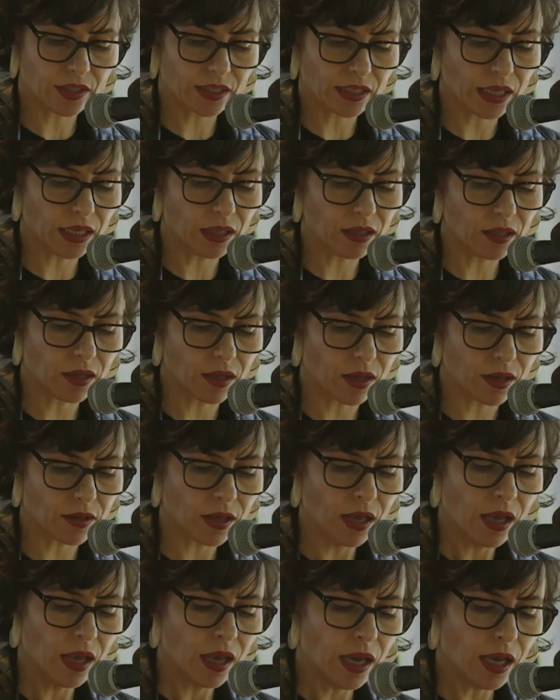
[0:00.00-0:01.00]
sailcloth.
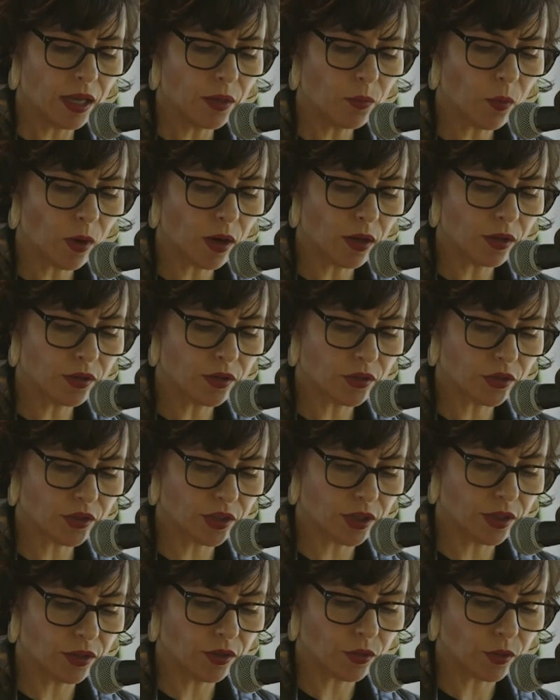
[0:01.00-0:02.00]
It wanders
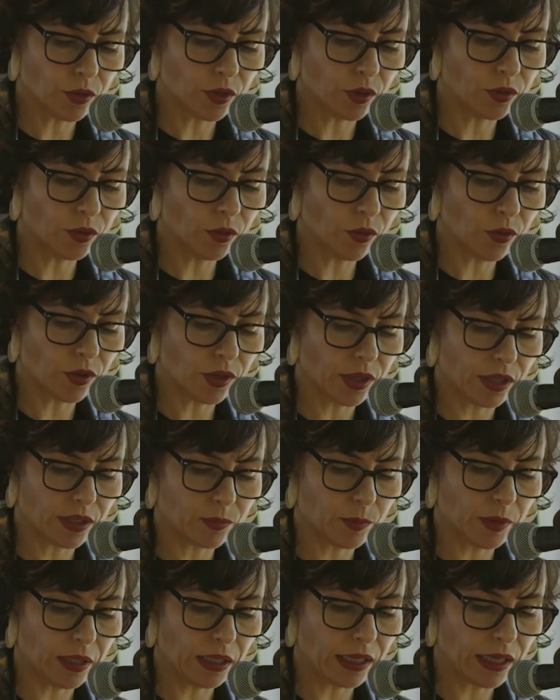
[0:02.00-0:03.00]
in through the door that's
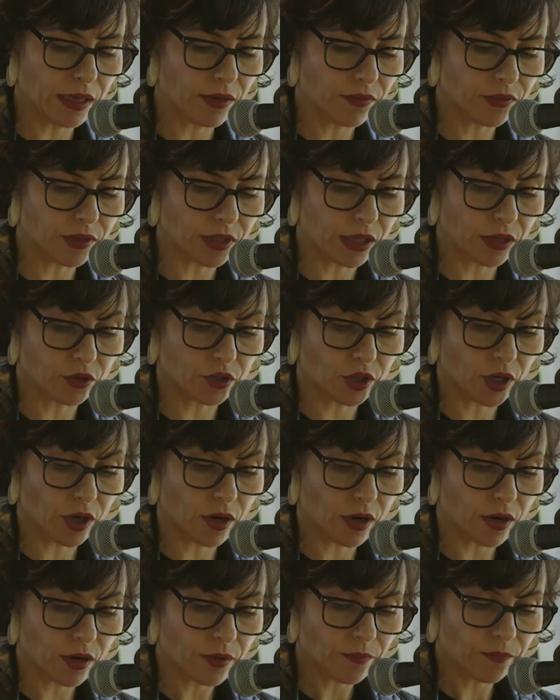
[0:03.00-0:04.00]
been left
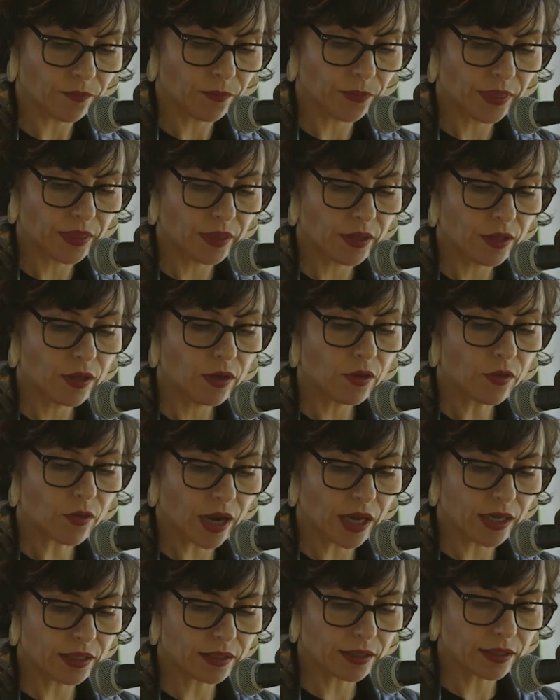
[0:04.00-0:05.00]
ajar,
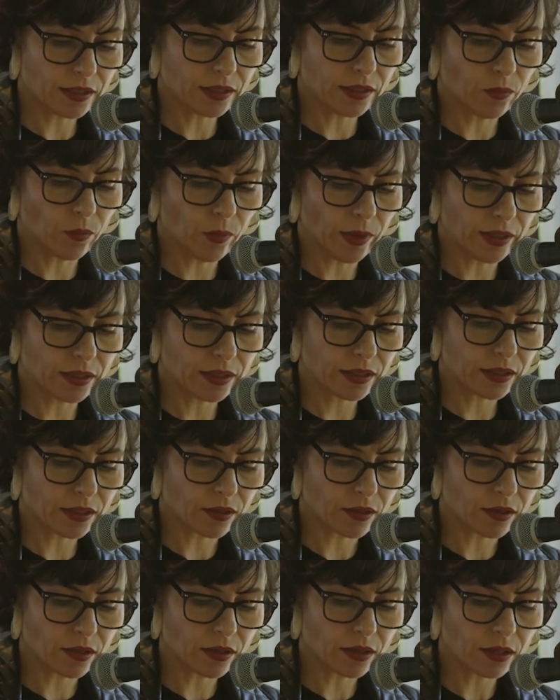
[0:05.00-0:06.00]
grazes the wet
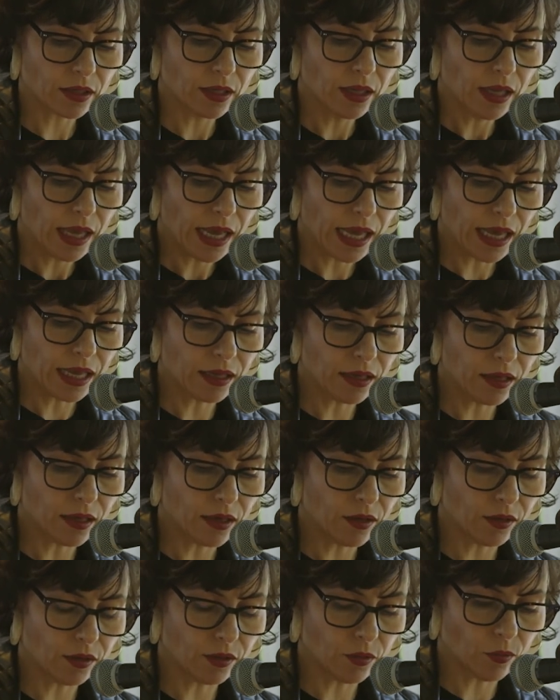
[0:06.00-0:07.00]
skirt
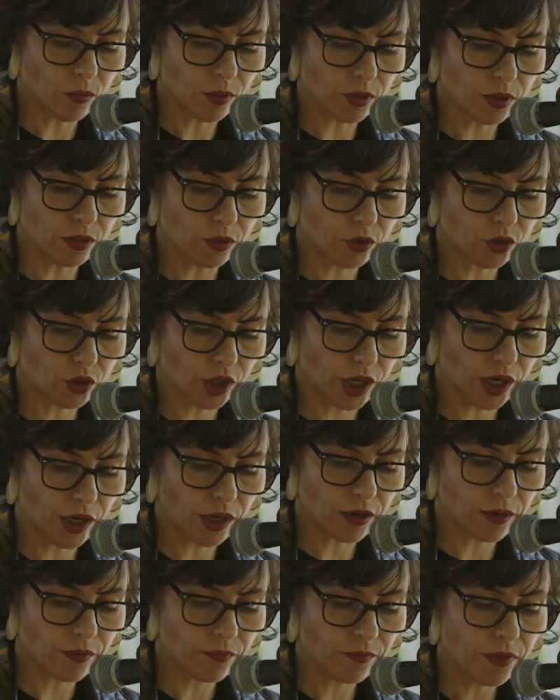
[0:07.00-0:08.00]
hanging on the wooden
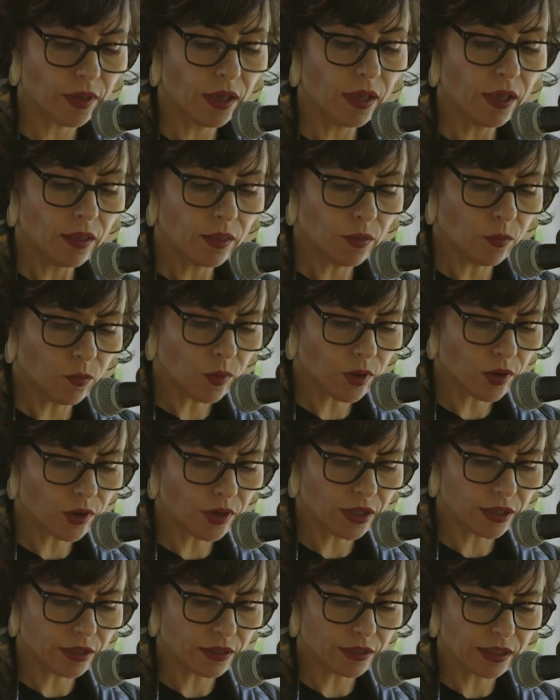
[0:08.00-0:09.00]
chair, the
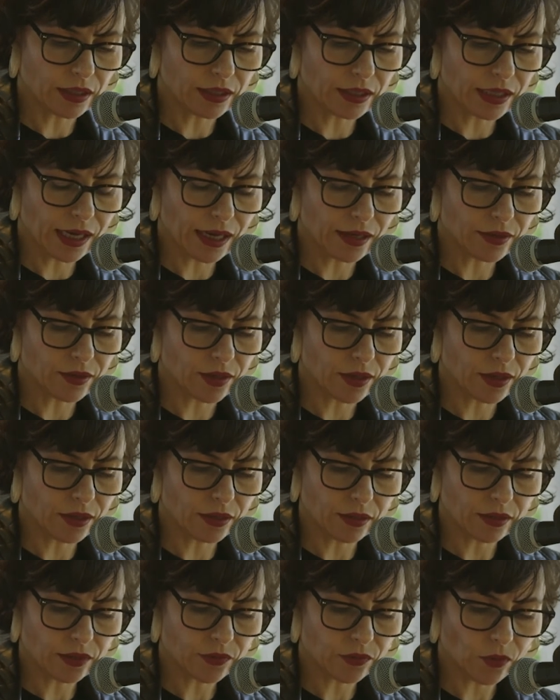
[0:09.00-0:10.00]
worries that gathered in
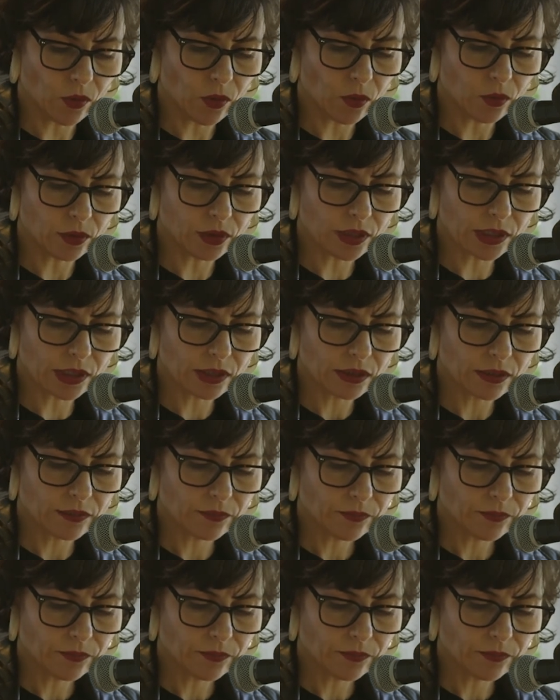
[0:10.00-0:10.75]
its folds,